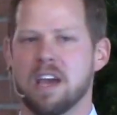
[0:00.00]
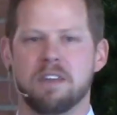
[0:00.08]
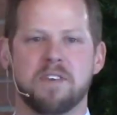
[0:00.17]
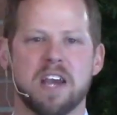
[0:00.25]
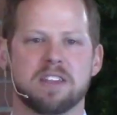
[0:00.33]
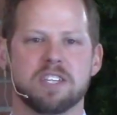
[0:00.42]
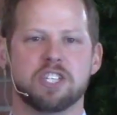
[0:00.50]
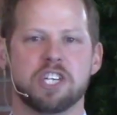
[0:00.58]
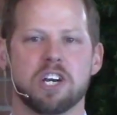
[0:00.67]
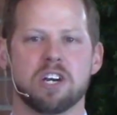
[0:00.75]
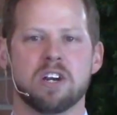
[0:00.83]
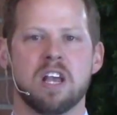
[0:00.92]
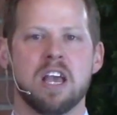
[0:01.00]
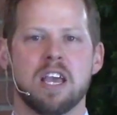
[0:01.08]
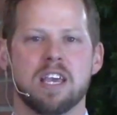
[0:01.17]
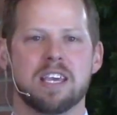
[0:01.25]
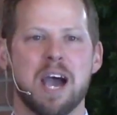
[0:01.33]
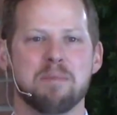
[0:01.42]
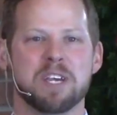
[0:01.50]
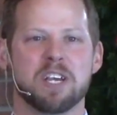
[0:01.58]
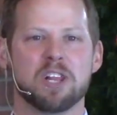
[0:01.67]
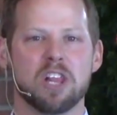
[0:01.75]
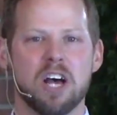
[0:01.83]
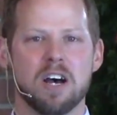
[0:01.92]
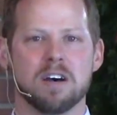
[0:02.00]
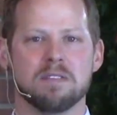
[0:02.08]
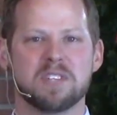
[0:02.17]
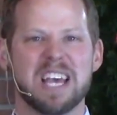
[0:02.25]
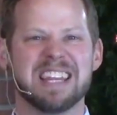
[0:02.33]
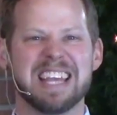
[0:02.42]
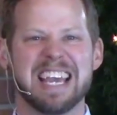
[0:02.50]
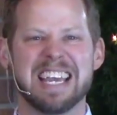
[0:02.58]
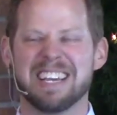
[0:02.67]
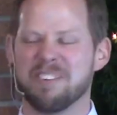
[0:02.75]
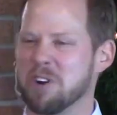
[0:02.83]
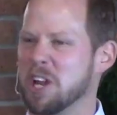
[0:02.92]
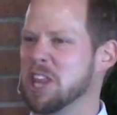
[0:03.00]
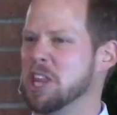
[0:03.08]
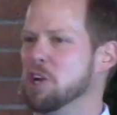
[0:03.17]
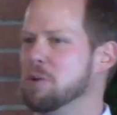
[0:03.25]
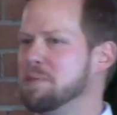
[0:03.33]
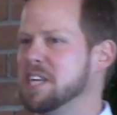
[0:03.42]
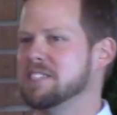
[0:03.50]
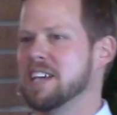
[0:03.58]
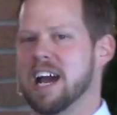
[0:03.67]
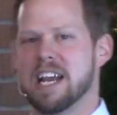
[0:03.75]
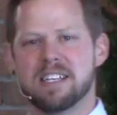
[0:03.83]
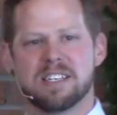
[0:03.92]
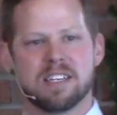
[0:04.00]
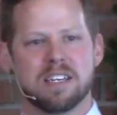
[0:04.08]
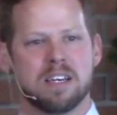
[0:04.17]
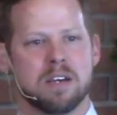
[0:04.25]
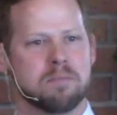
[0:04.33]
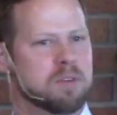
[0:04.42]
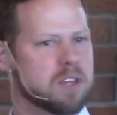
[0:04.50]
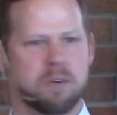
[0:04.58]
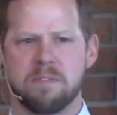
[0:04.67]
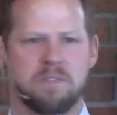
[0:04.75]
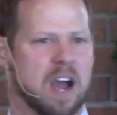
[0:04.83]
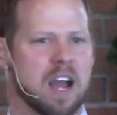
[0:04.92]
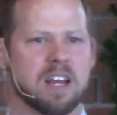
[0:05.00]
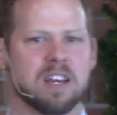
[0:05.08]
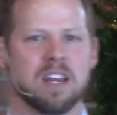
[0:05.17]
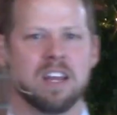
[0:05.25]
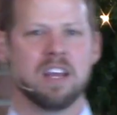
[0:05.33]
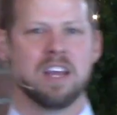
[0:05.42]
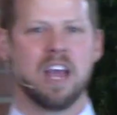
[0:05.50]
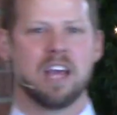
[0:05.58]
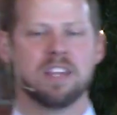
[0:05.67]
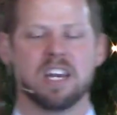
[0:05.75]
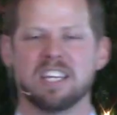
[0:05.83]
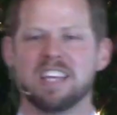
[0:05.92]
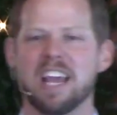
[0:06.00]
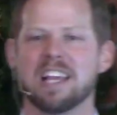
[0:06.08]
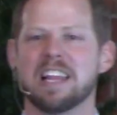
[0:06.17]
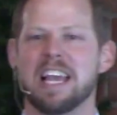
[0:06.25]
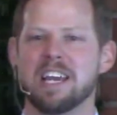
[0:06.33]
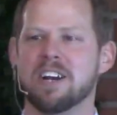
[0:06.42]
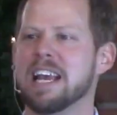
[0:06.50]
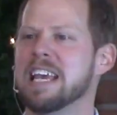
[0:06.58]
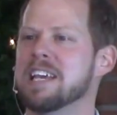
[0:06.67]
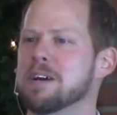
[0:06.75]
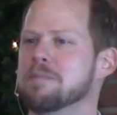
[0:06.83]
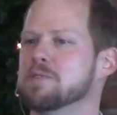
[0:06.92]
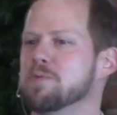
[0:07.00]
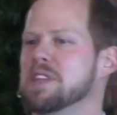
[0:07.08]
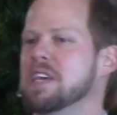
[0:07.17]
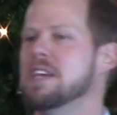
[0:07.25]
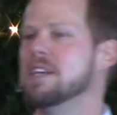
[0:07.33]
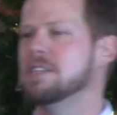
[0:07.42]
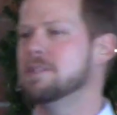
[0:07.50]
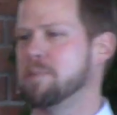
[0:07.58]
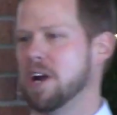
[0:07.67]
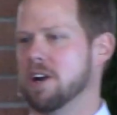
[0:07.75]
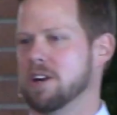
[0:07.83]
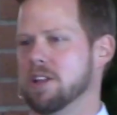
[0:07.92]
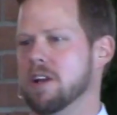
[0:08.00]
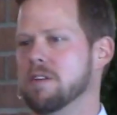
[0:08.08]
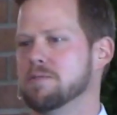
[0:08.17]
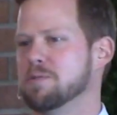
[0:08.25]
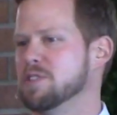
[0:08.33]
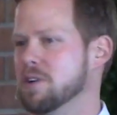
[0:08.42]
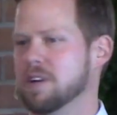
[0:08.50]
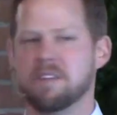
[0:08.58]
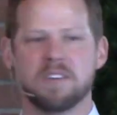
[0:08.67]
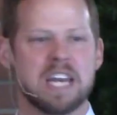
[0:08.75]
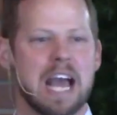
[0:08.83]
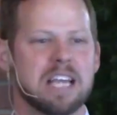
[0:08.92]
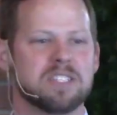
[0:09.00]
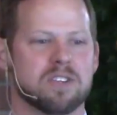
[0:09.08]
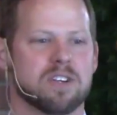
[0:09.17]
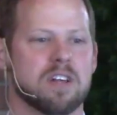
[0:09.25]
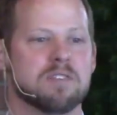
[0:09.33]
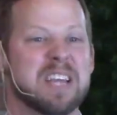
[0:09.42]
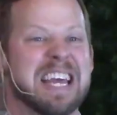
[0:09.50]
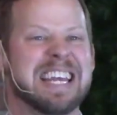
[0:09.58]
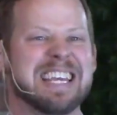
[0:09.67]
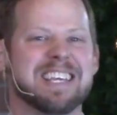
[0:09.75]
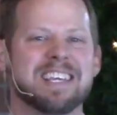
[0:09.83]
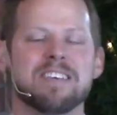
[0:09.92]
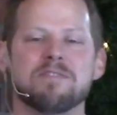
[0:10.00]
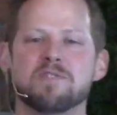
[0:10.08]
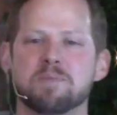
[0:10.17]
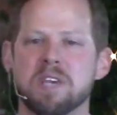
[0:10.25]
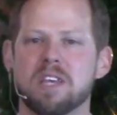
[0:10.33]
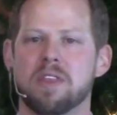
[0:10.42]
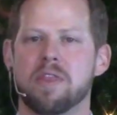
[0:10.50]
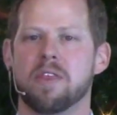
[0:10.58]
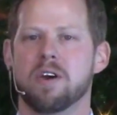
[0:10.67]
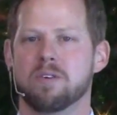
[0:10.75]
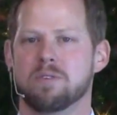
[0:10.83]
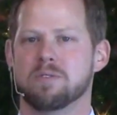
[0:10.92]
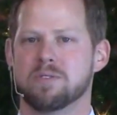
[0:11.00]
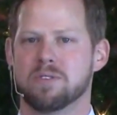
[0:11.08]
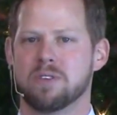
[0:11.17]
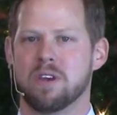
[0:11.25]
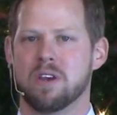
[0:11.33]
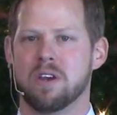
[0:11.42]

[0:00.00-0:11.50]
In fact, this year, he got me gloves, and they were a little bit tight, but they were fine. And then a day later, he comes with his pair of gloves, which are even nicer gloves, and he gives me those.